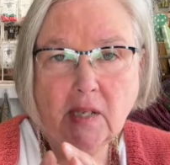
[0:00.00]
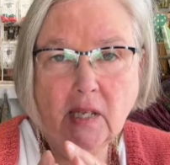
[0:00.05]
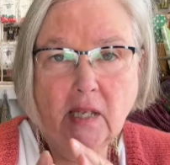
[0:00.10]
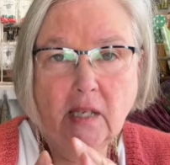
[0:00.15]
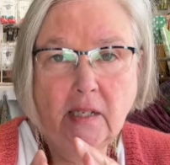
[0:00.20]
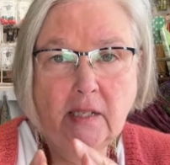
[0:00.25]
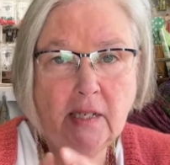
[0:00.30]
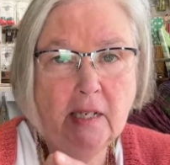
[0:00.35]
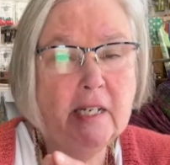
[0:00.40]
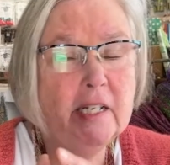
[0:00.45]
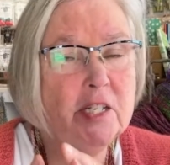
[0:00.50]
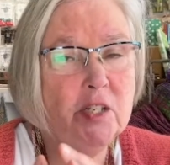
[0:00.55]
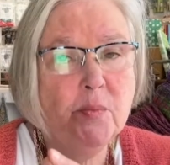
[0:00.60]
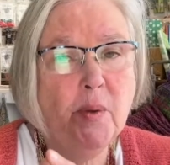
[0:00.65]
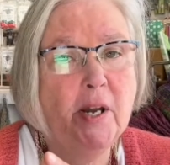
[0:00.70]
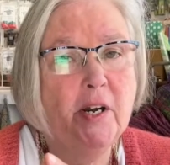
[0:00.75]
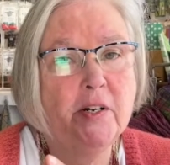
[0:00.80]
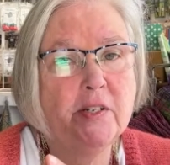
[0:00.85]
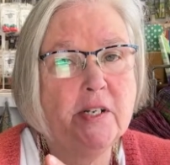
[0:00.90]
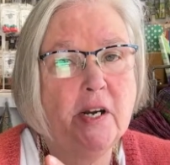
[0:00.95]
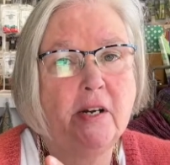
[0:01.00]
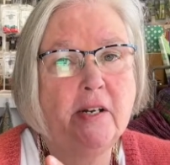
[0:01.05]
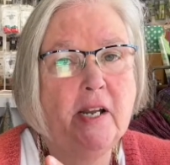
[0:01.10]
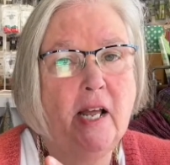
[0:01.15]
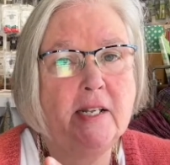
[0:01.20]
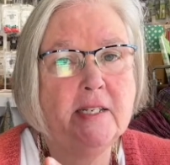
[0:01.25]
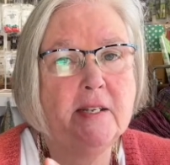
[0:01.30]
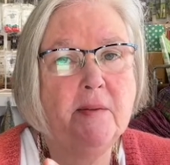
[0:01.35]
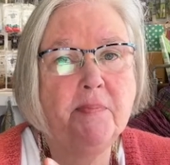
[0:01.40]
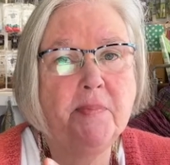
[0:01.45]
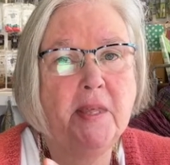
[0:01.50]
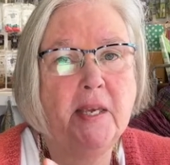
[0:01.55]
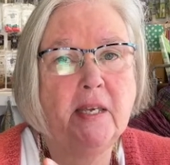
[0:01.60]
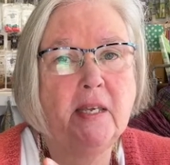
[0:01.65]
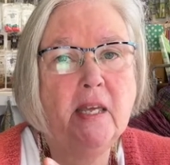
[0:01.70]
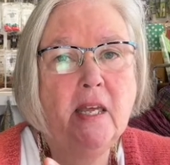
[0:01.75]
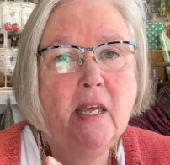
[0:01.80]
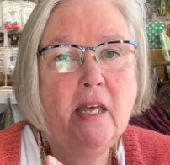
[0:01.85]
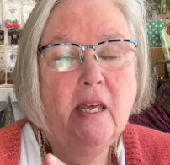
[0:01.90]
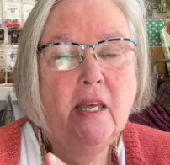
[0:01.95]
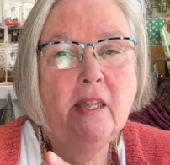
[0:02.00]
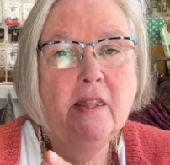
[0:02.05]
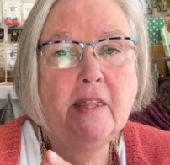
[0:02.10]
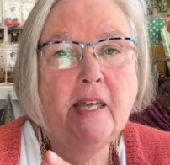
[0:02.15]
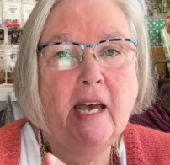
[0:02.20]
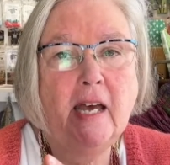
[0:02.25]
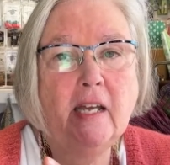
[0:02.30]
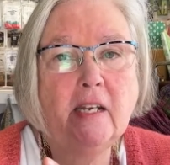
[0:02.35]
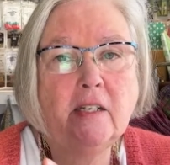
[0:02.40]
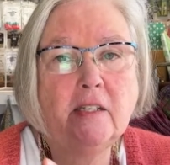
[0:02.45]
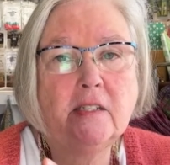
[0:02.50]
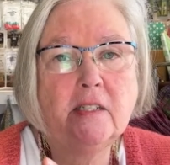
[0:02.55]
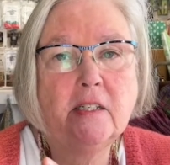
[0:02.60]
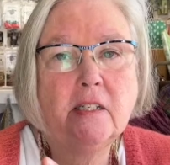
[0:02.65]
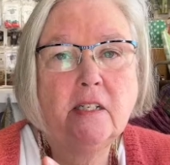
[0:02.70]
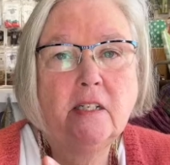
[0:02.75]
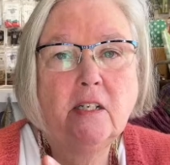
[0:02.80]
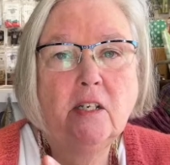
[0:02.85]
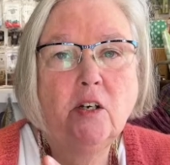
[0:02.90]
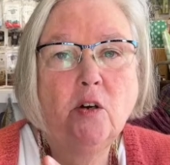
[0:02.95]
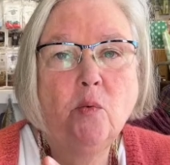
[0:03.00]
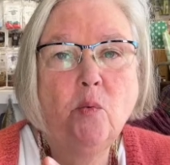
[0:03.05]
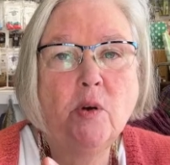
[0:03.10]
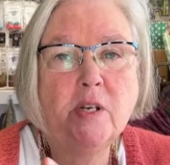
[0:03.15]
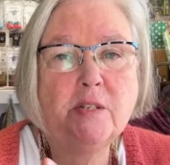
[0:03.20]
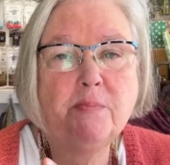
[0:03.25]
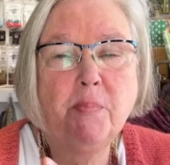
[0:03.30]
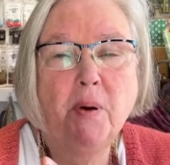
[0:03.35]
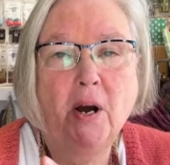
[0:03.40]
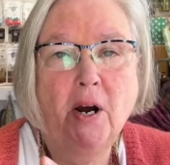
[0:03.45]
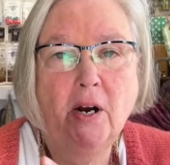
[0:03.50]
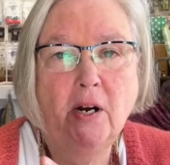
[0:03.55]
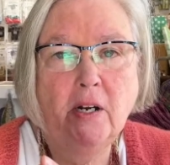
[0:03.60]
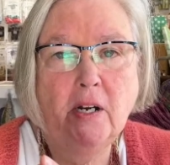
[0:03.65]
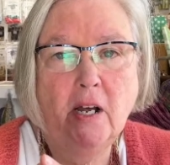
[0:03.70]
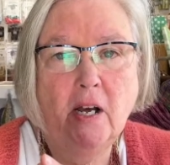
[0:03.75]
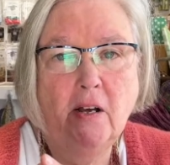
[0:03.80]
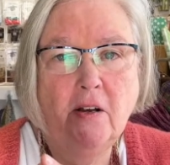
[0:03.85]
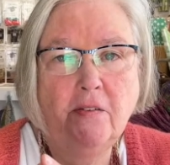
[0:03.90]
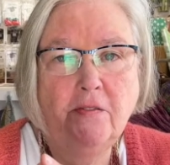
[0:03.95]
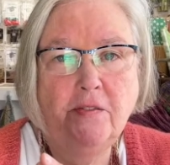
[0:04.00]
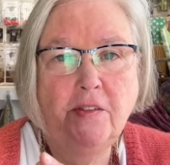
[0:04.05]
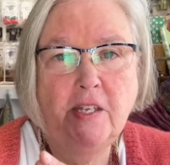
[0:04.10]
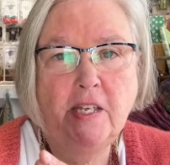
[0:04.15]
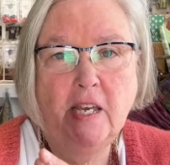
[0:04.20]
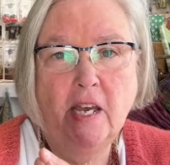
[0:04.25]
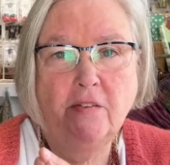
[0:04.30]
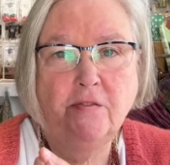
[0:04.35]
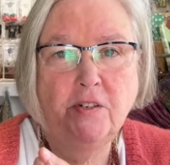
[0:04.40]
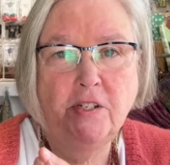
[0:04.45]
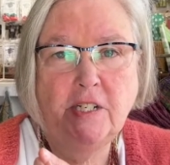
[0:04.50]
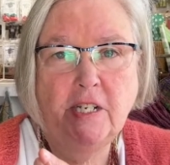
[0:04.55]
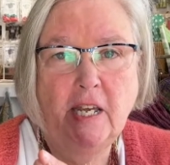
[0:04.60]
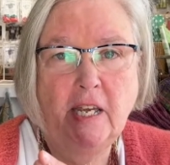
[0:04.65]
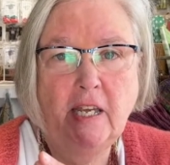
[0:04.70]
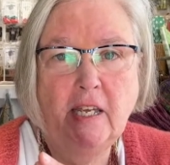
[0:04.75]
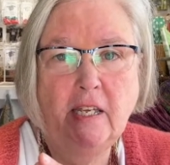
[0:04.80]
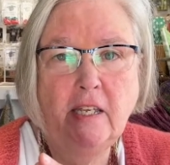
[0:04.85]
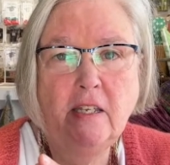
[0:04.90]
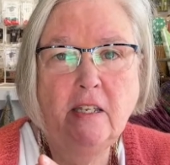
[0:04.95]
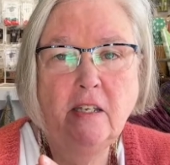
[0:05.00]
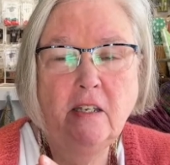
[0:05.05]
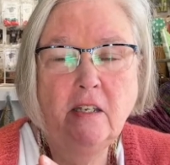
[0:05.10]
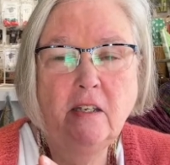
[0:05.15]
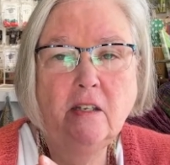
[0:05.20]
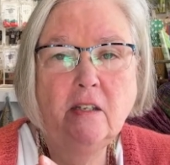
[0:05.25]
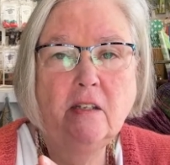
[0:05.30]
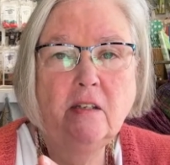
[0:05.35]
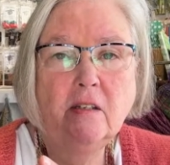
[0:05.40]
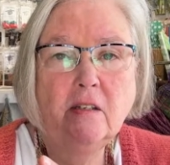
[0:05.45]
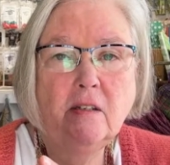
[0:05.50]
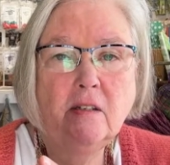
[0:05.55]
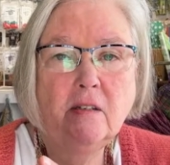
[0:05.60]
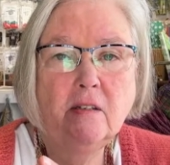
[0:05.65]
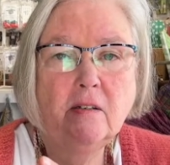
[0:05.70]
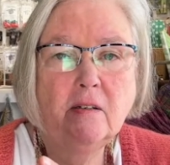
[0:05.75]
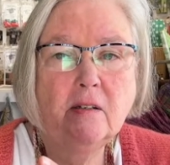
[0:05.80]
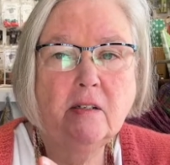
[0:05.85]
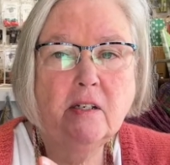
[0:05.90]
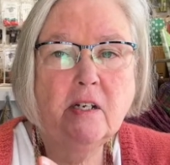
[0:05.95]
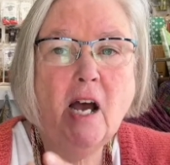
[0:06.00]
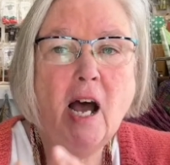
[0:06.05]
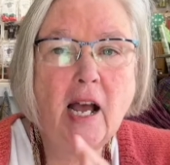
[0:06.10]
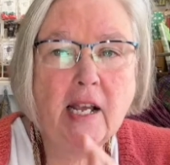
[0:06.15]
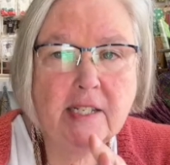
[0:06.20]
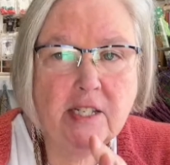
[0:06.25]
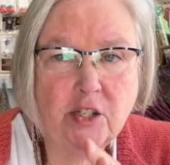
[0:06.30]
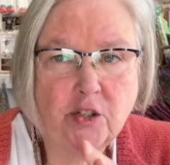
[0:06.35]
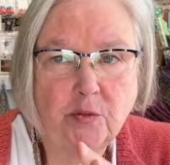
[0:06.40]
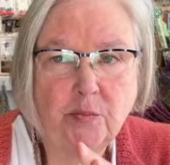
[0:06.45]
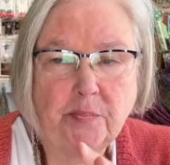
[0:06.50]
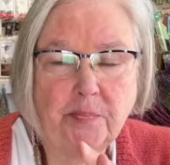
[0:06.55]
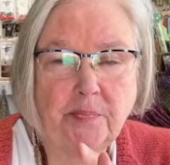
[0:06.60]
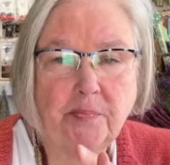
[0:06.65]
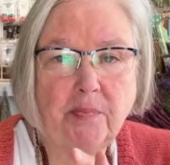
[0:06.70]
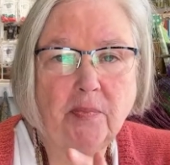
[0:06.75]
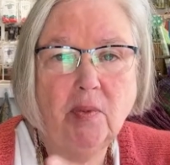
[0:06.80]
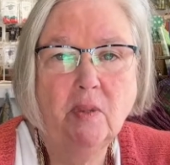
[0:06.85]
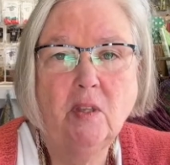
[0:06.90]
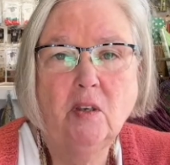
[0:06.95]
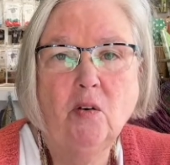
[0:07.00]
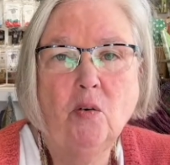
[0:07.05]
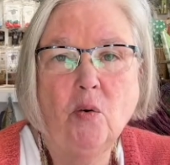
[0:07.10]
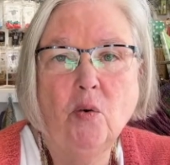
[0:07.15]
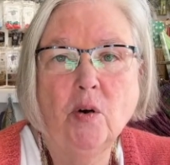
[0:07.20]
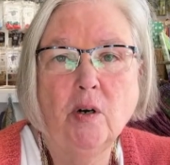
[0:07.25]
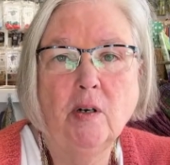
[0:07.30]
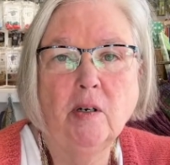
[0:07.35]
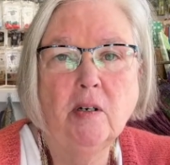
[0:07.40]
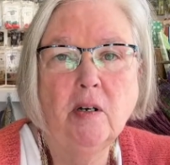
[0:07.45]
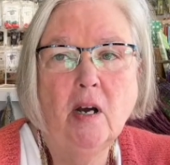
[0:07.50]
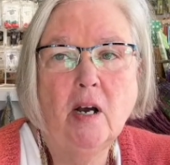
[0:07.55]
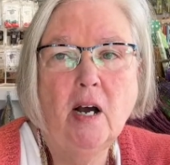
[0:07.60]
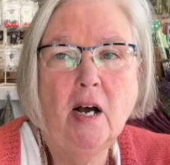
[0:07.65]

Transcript: Knitted sweaters are not something that was part of the everyday costume or